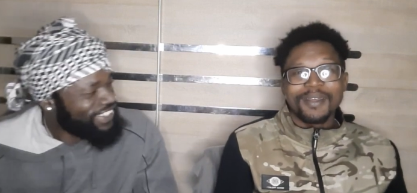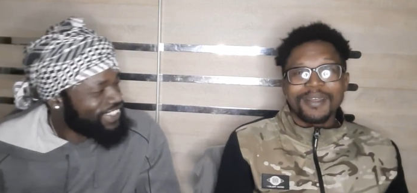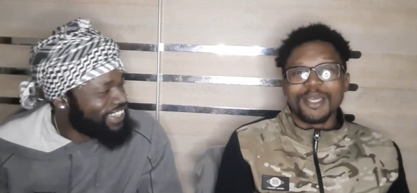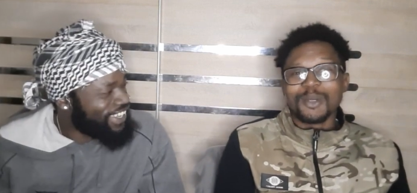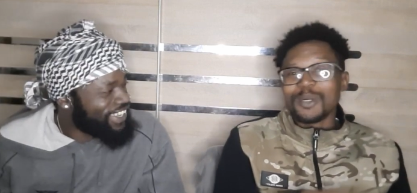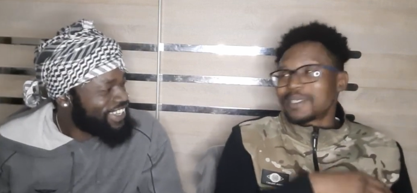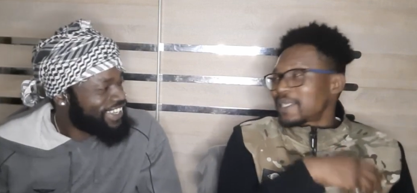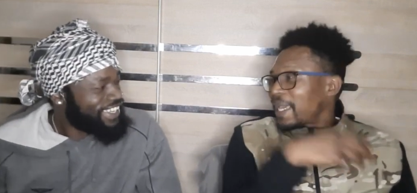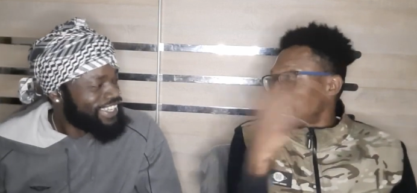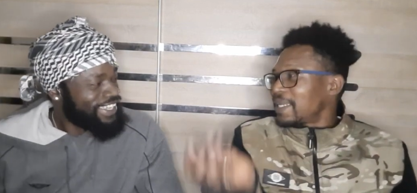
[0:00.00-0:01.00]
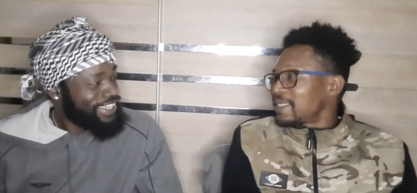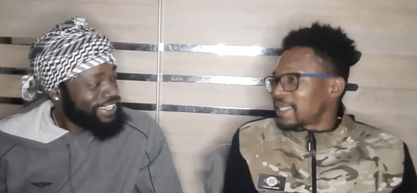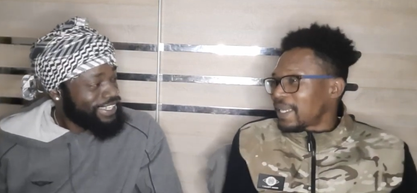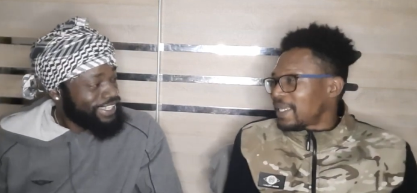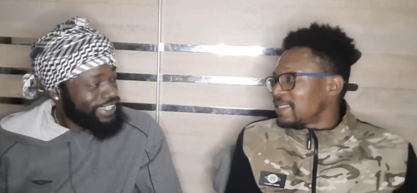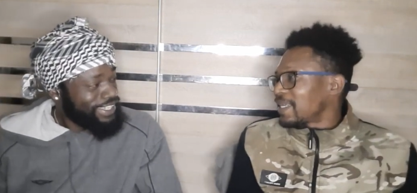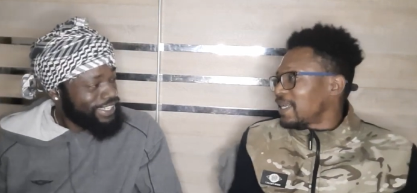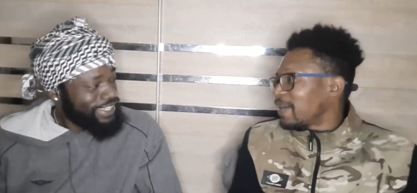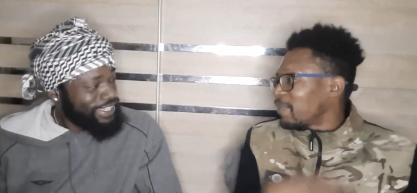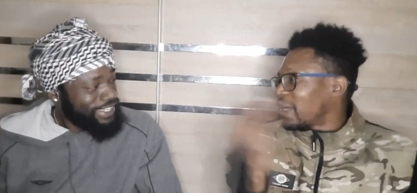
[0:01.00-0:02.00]
Speaker 1: you yeah. know, say any challenge and
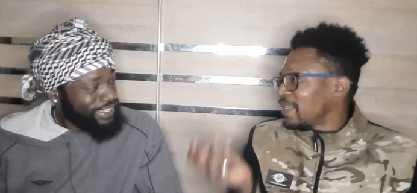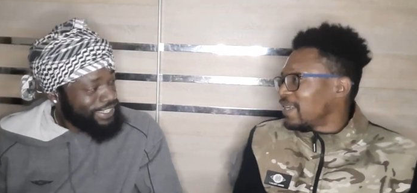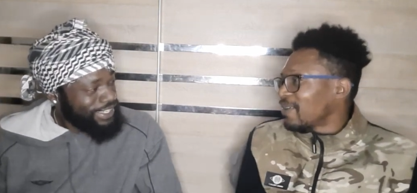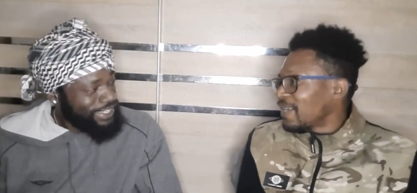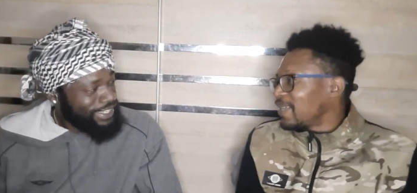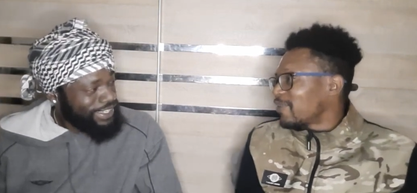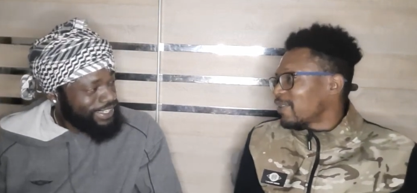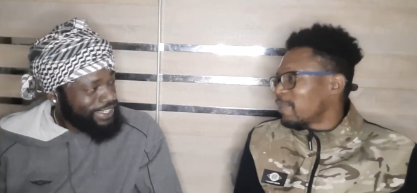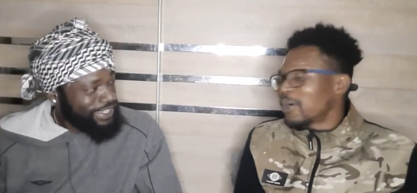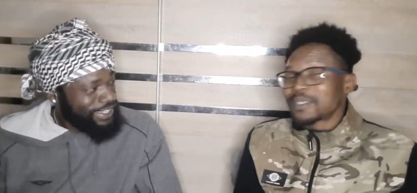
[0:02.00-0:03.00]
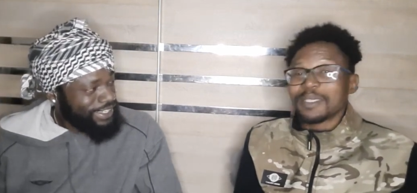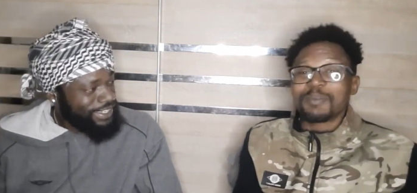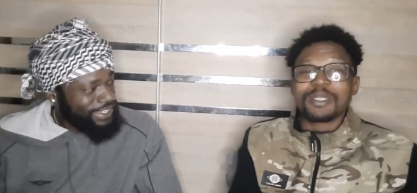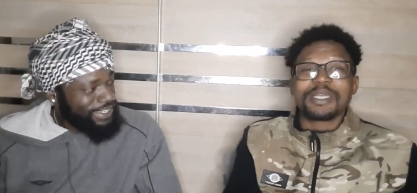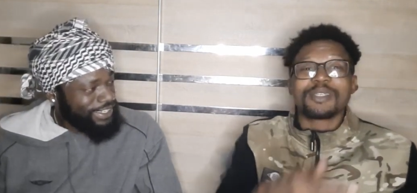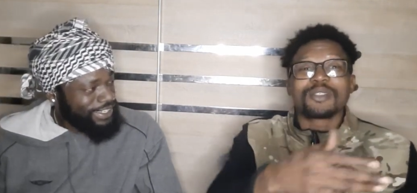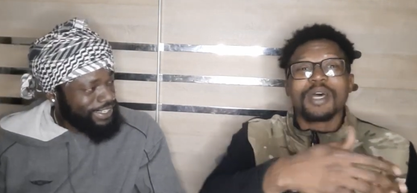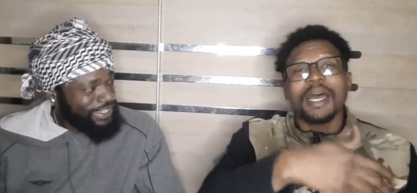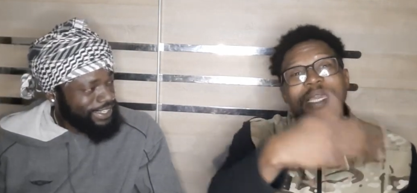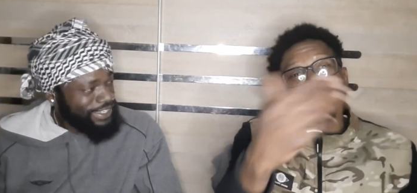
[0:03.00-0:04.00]
them man they ready for busting things.
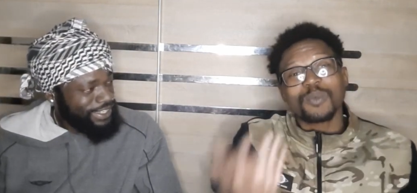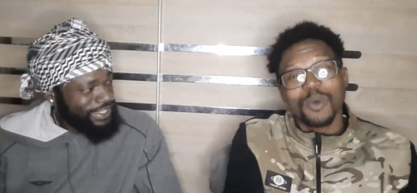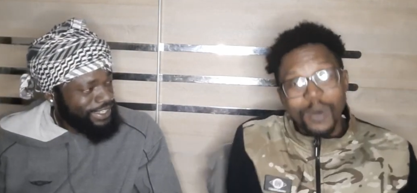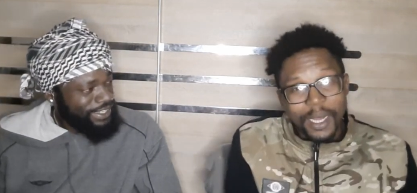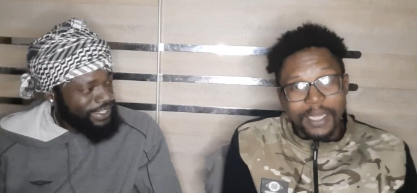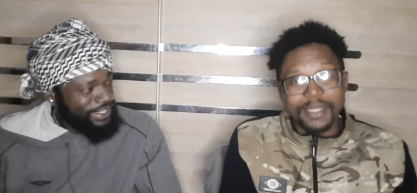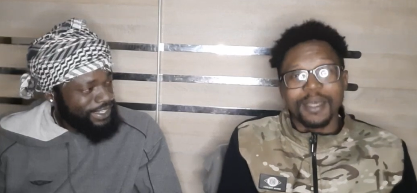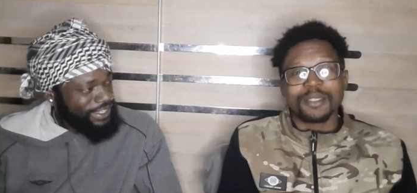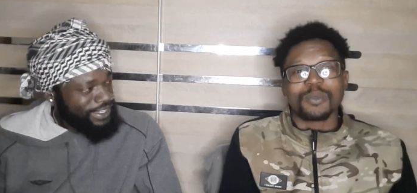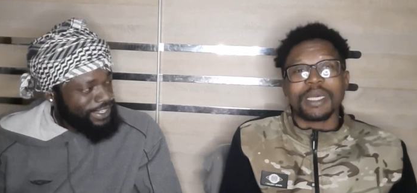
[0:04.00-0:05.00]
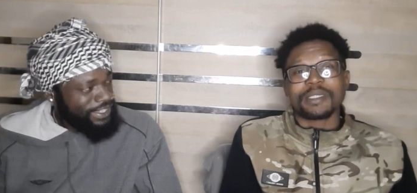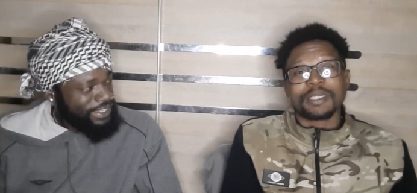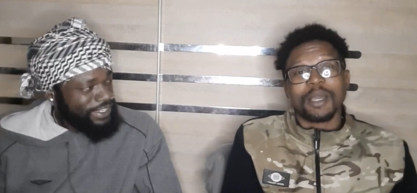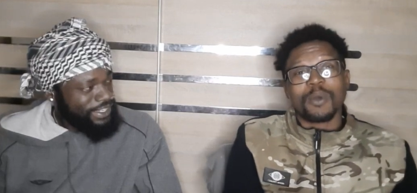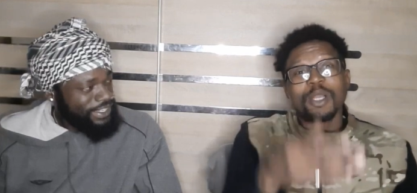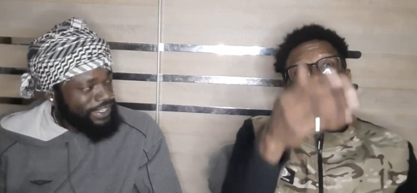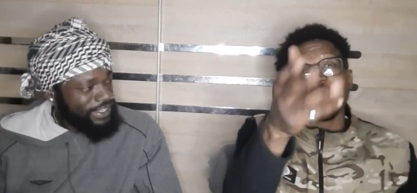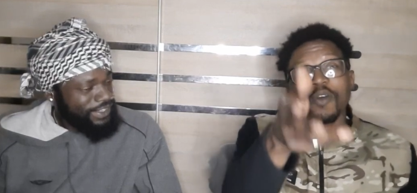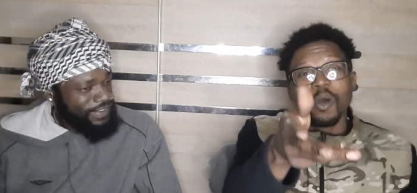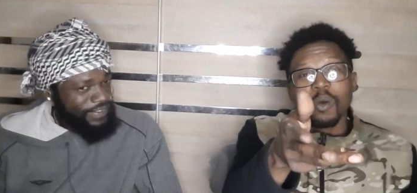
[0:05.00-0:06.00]
So if we want as we are saying. We love
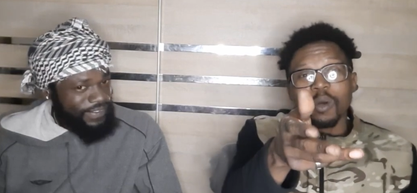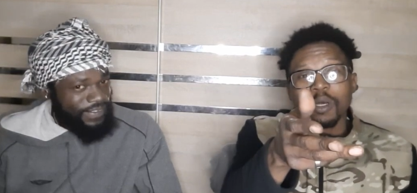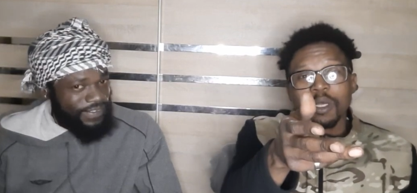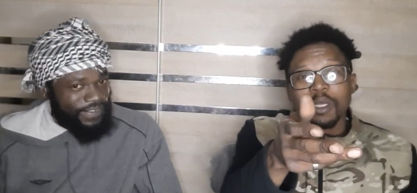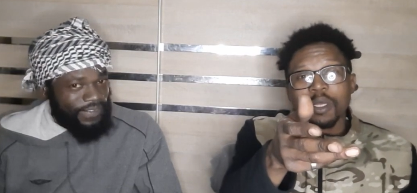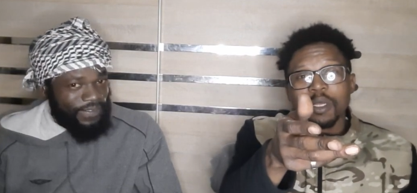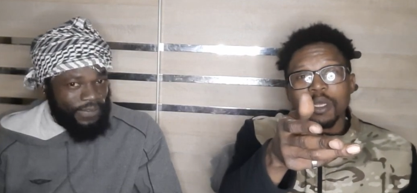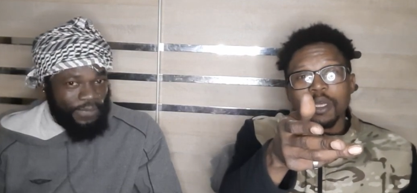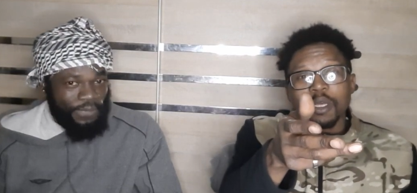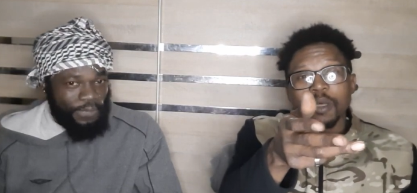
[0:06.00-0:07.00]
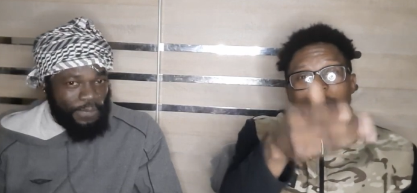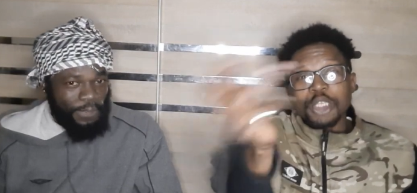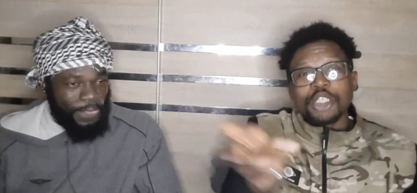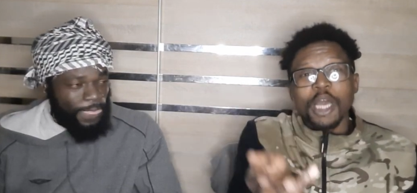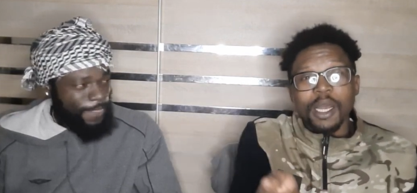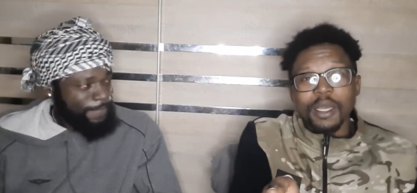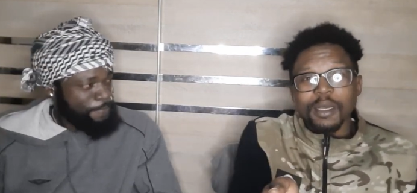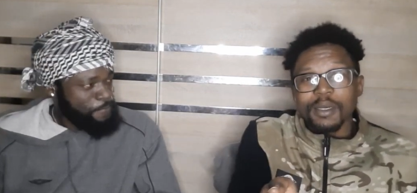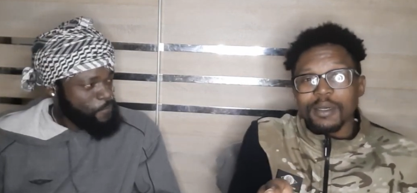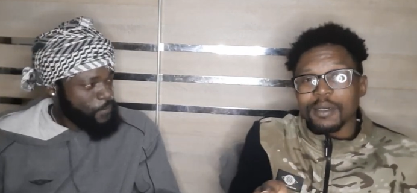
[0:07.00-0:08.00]
how Meshak
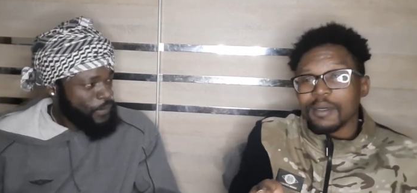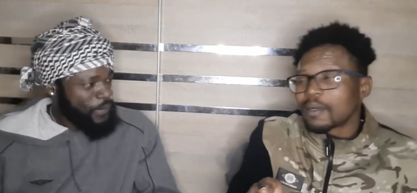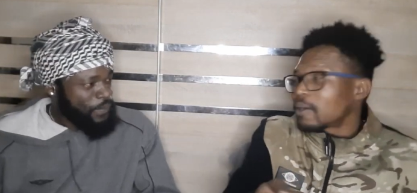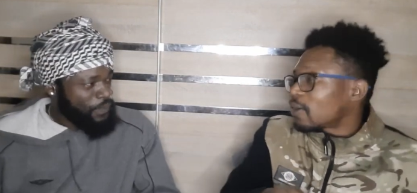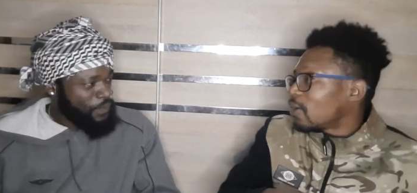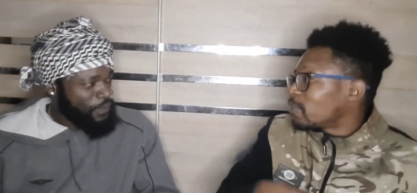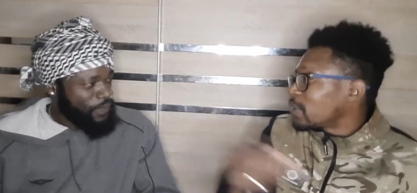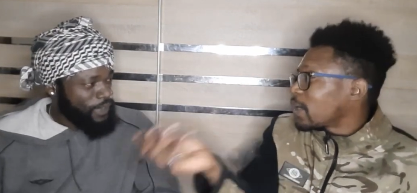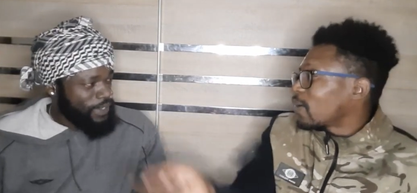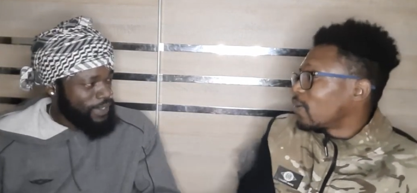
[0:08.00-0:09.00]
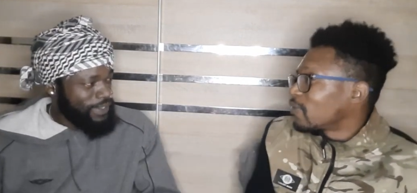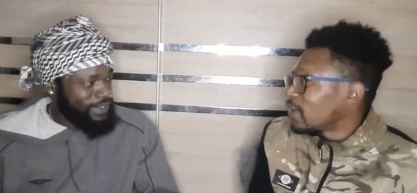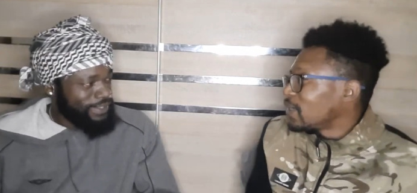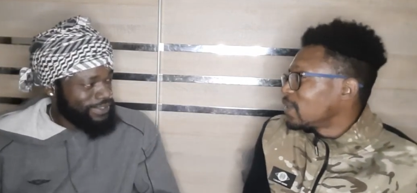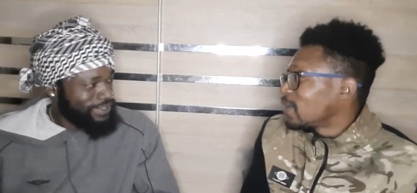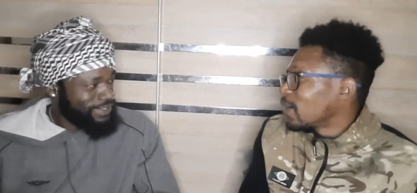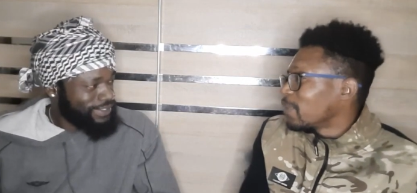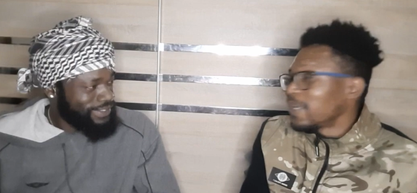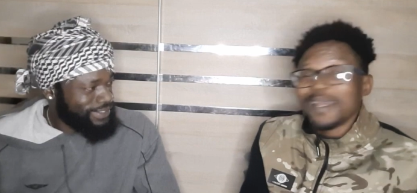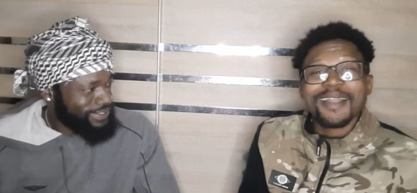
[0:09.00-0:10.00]
come take over
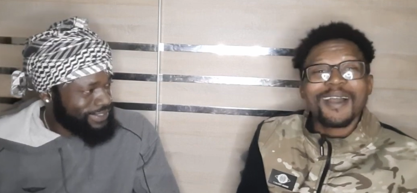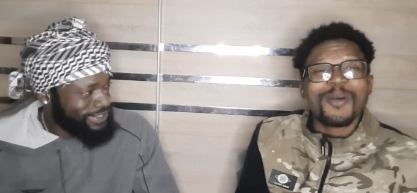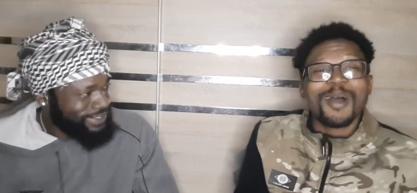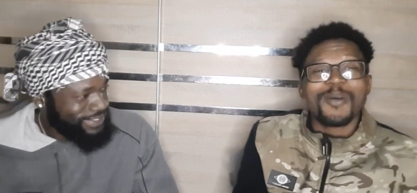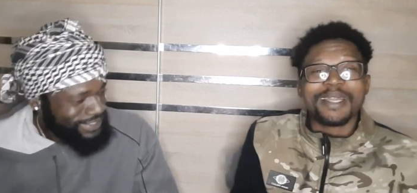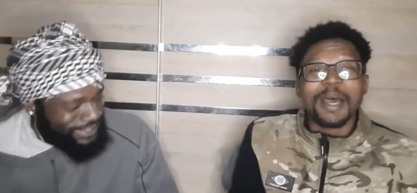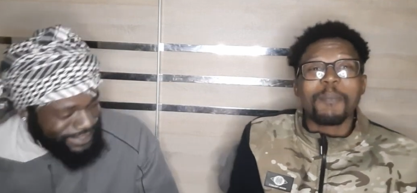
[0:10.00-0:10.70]
determine and I go on with a